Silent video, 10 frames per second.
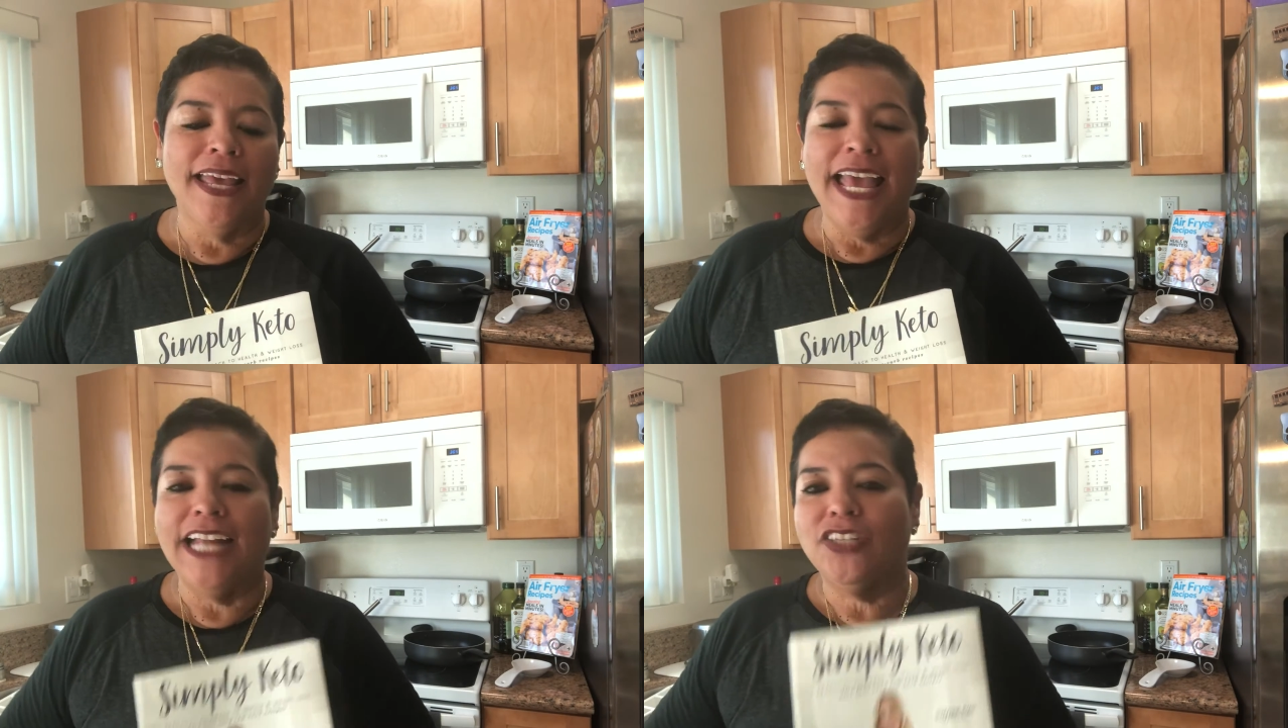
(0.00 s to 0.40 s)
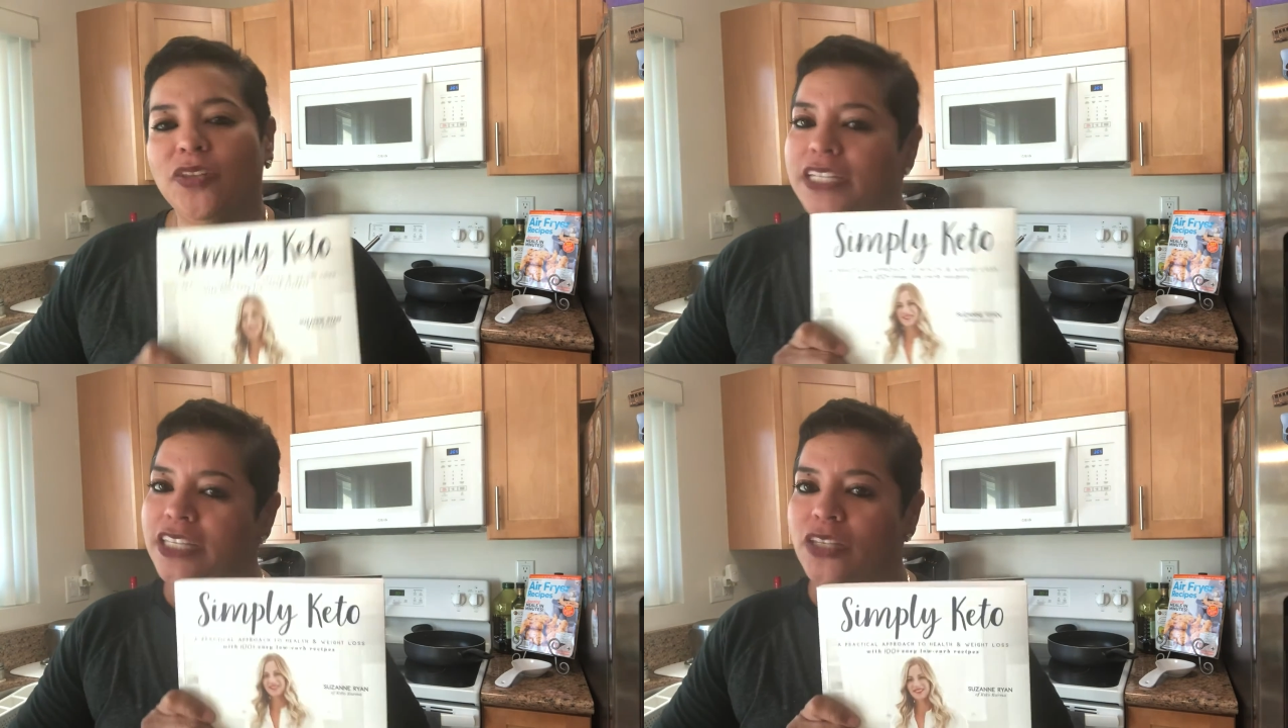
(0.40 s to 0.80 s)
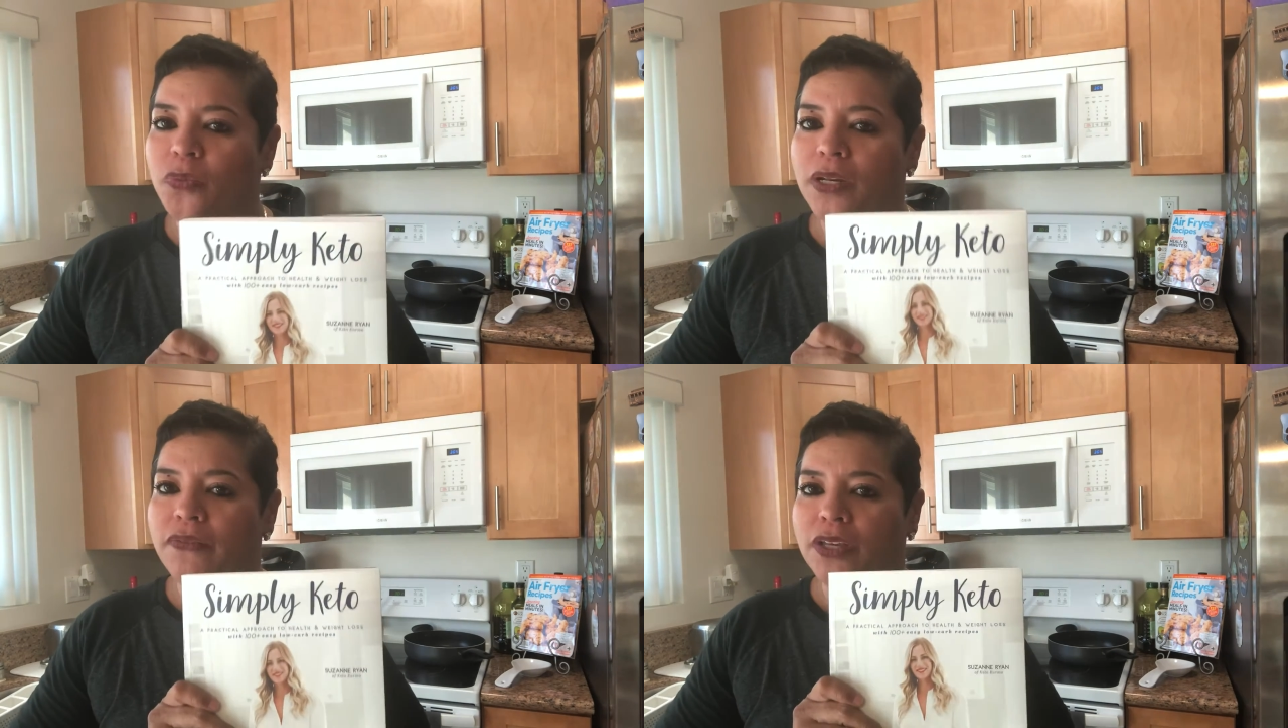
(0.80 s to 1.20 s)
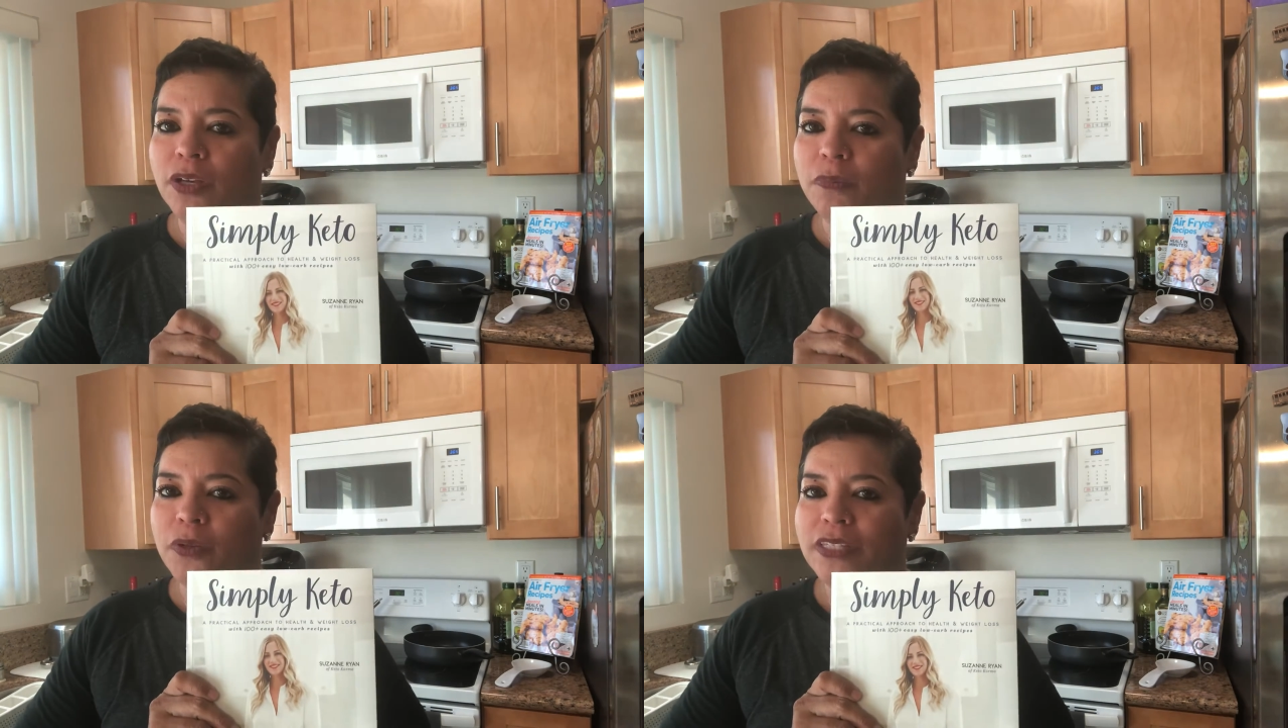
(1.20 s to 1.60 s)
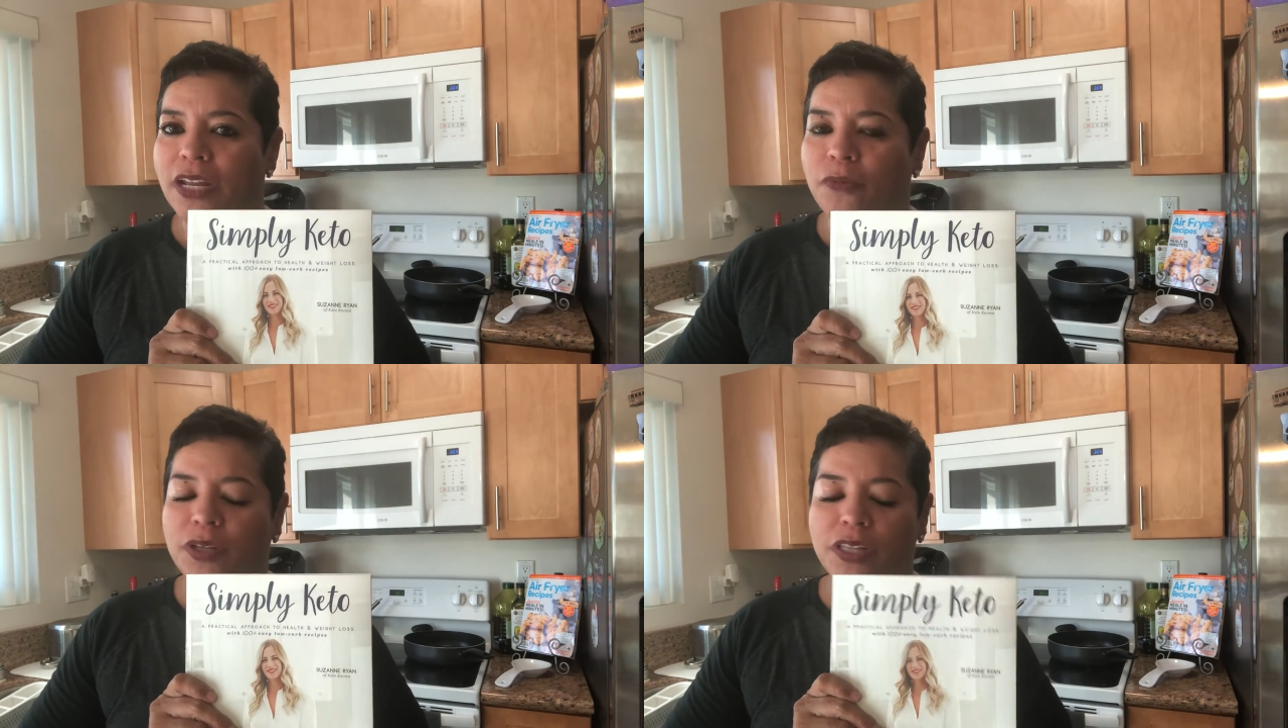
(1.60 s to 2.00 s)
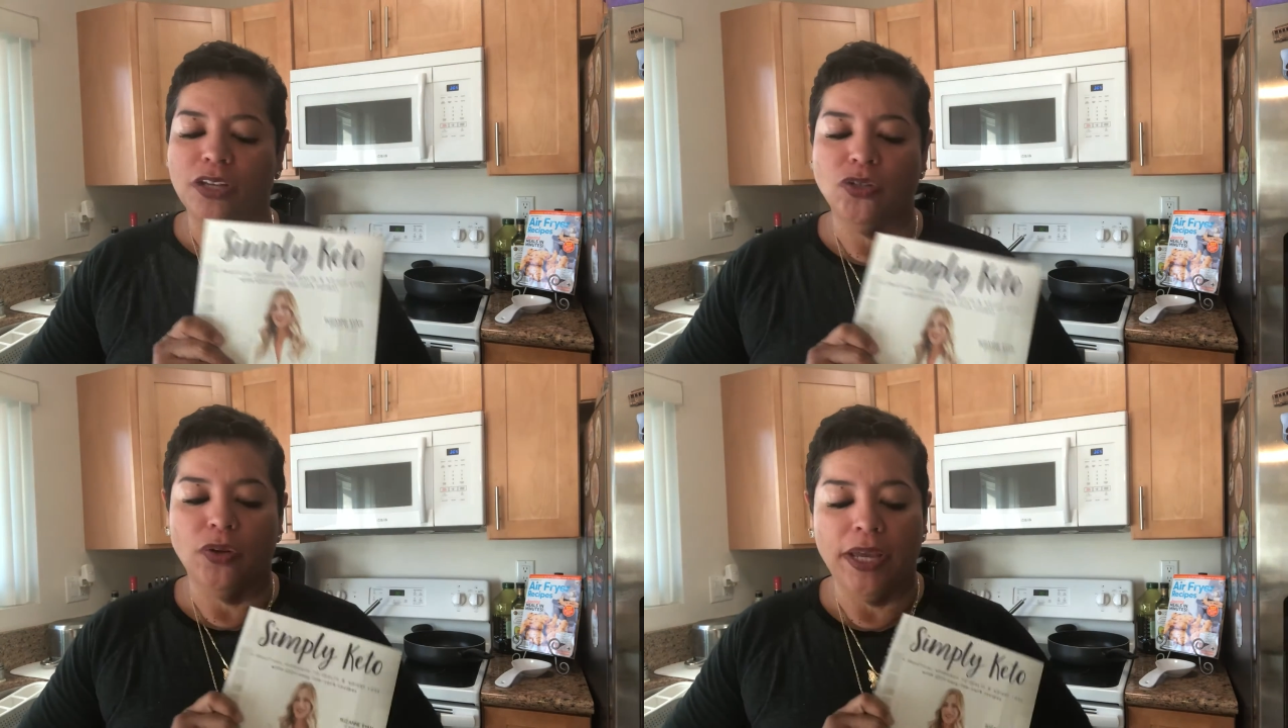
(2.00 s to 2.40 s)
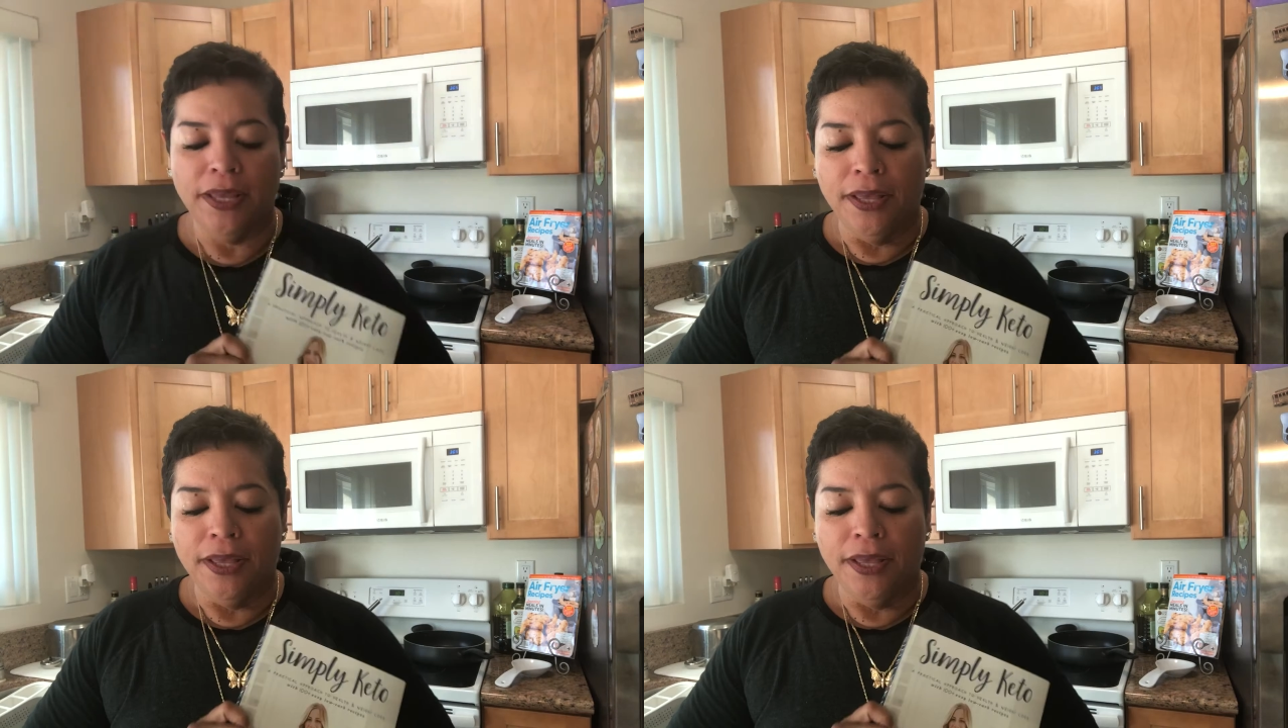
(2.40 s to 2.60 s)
And so this is one of the cookbooks that I really enjoy.